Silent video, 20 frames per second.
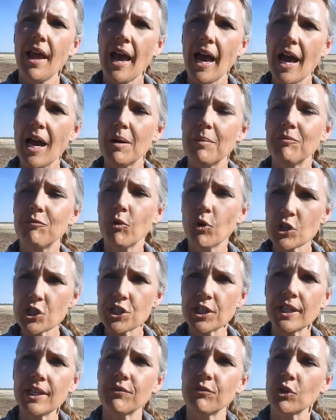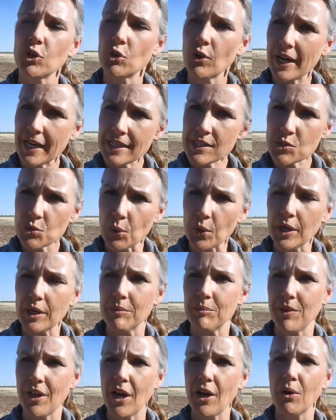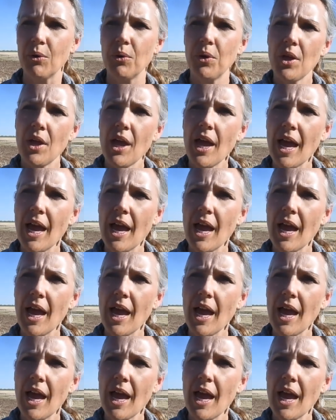Um, fortunately for grain sorghum, though,